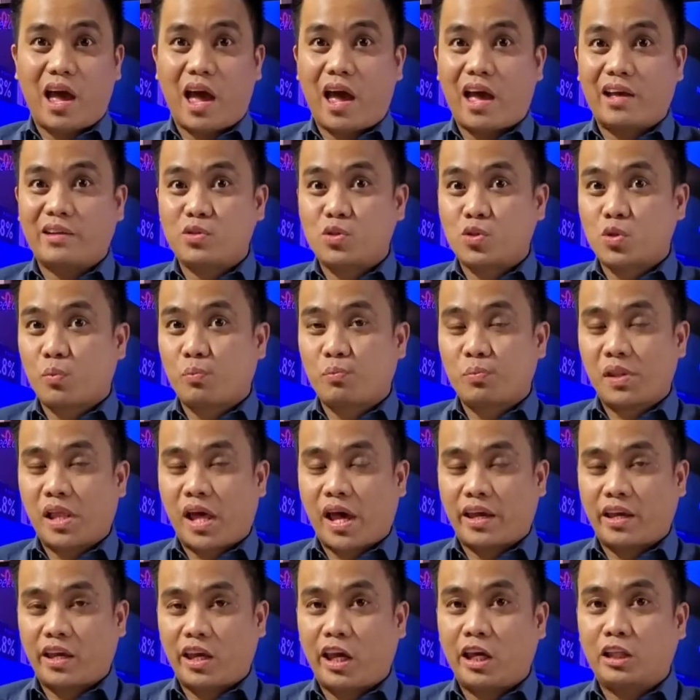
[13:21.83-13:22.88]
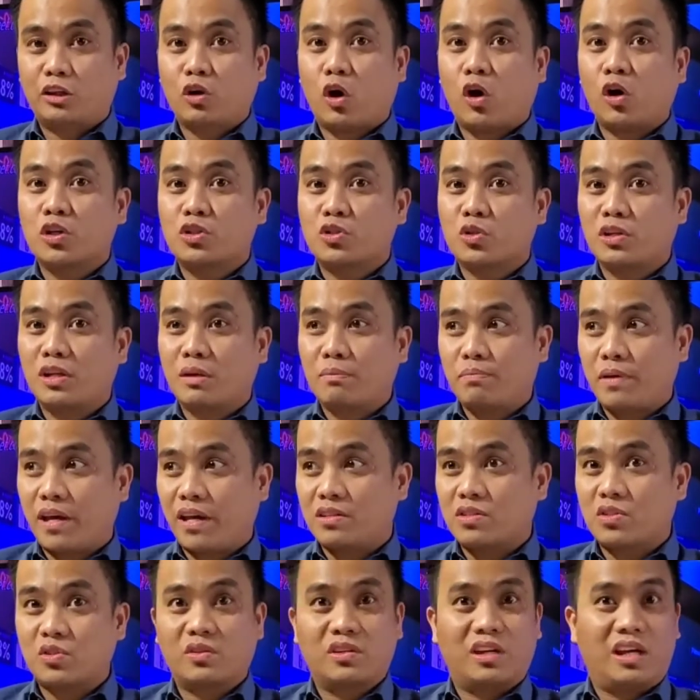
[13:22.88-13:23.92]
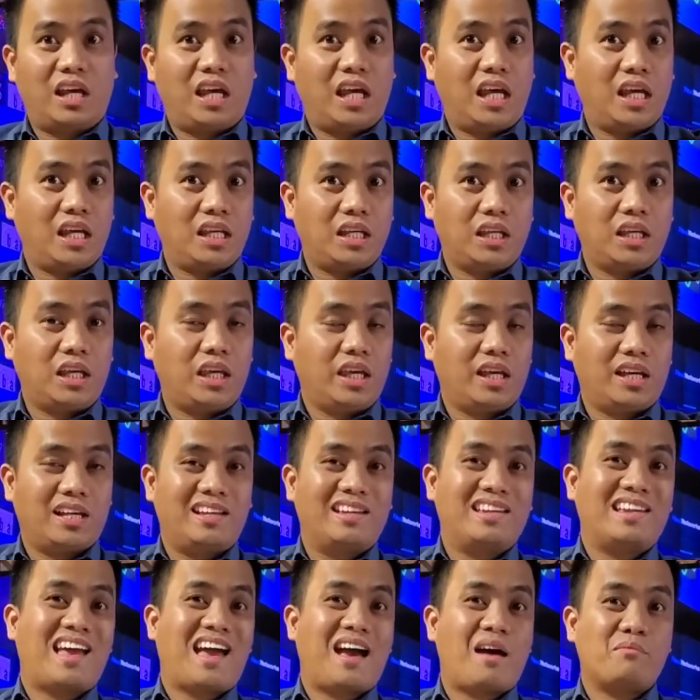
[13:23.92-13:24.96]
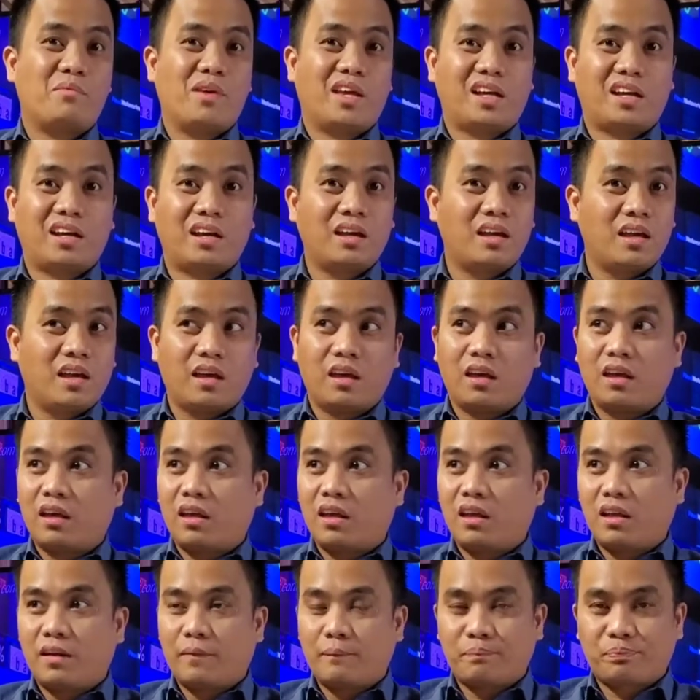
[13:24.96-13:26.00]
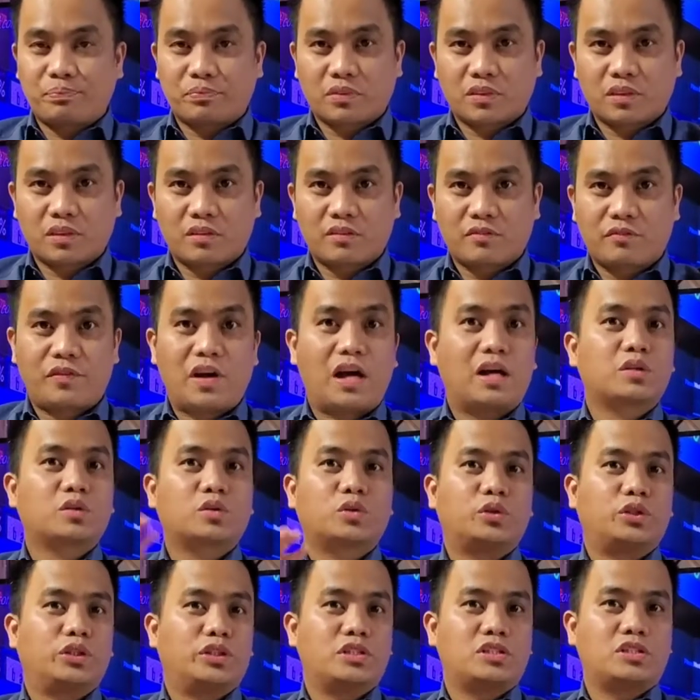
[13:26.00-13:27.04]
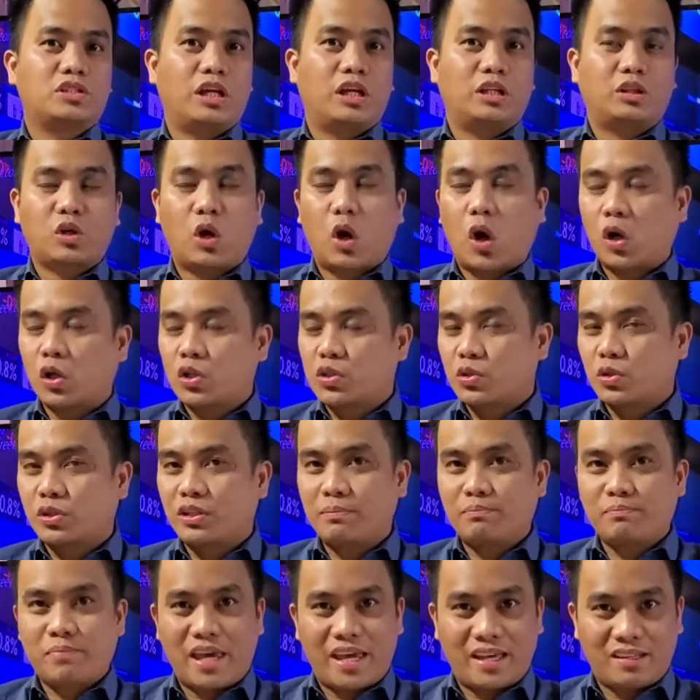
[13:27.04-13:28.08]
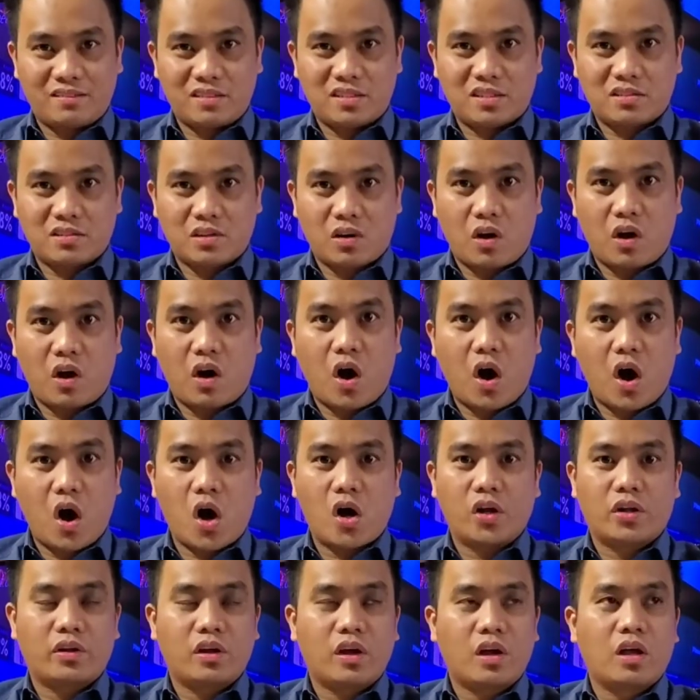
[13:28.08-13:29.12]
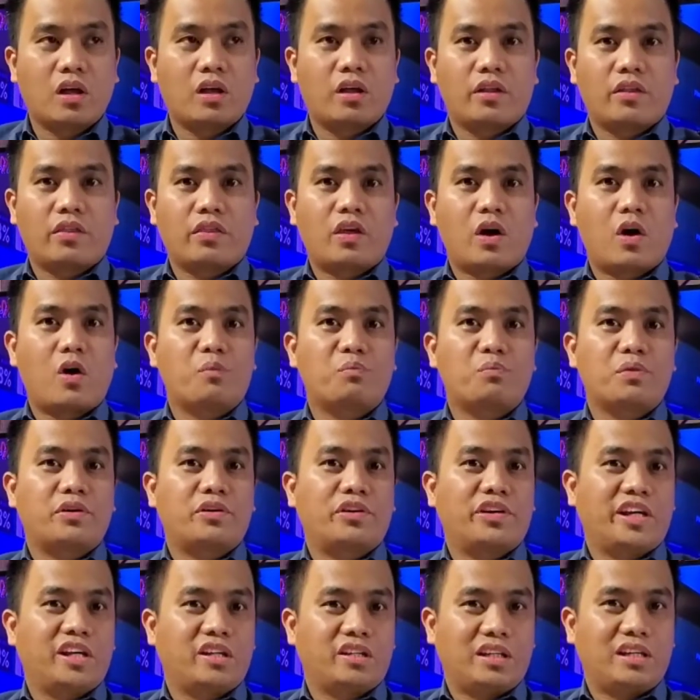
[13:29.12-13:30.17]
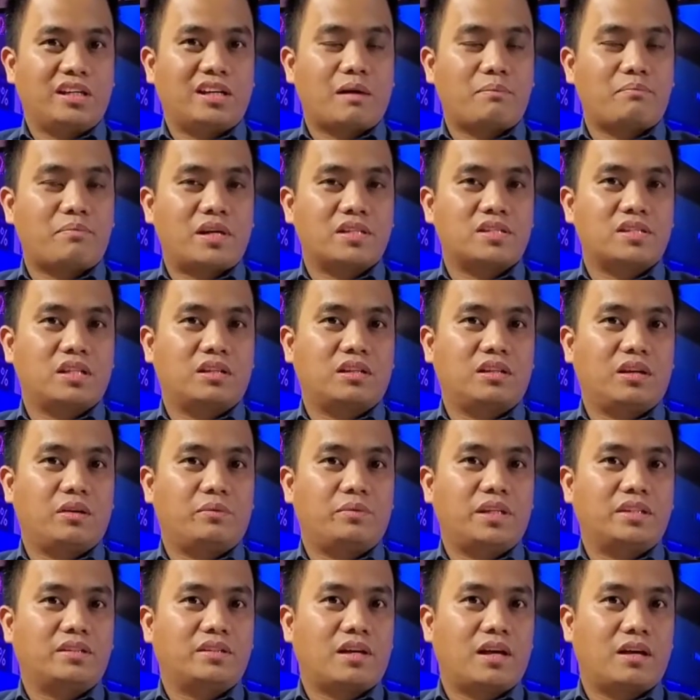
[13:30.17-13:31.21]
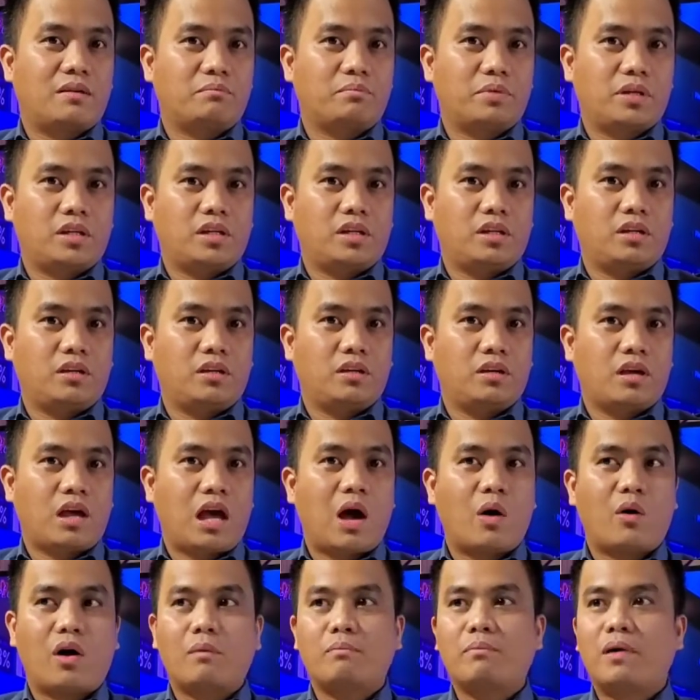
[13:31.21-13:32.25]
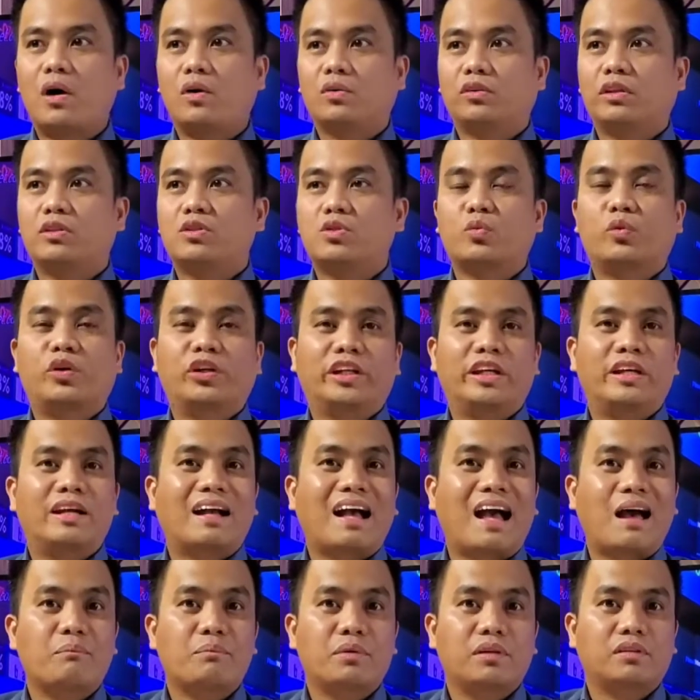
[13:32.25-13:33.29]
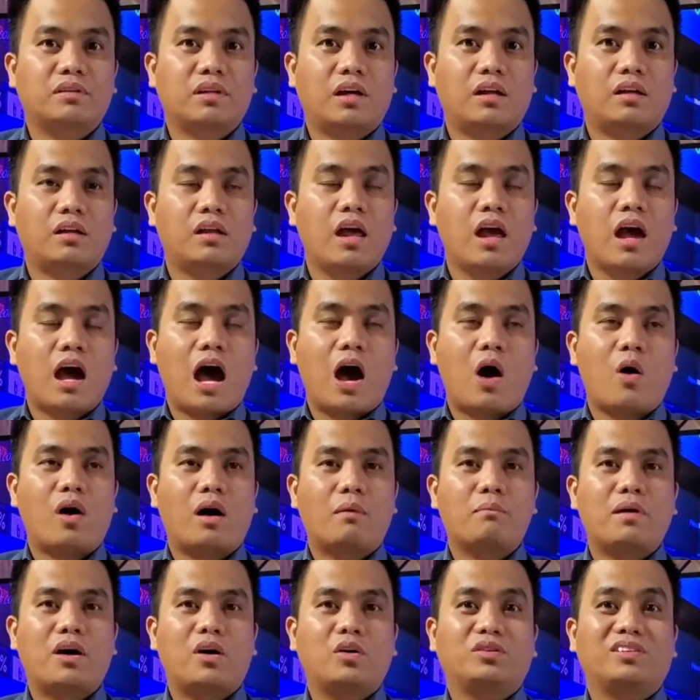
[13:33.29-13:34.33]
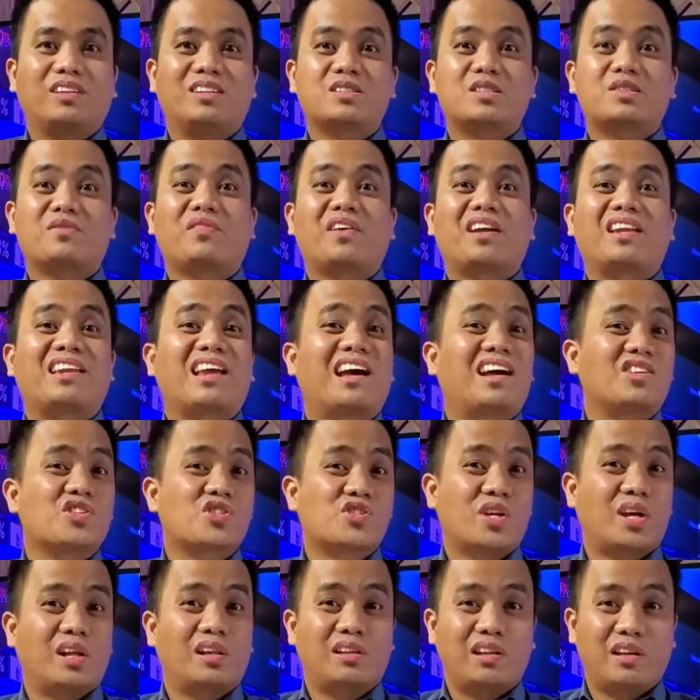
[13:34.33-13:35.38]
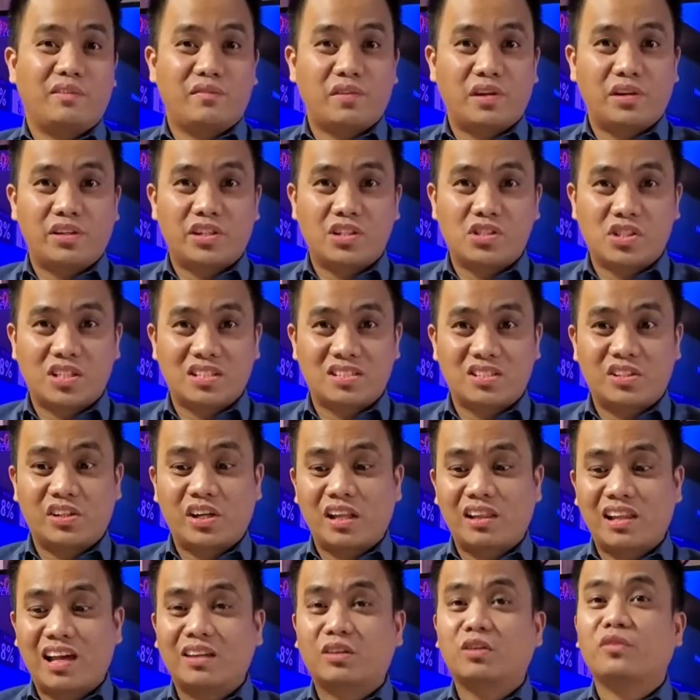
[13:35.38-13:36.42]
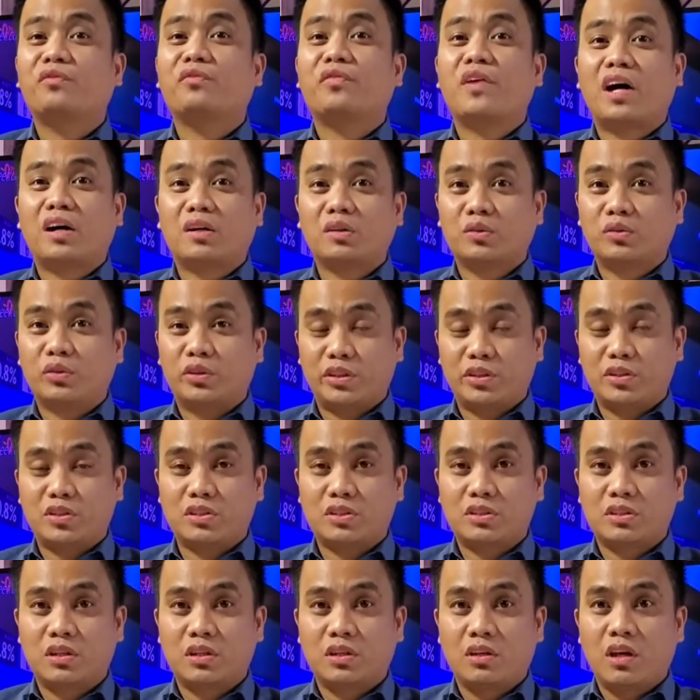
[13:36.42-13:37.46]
and supply. It also depends on any economic factors. It also depends on the operating capacity of that company. How about its working capital? How about its financial leverages? There are a lot of factors.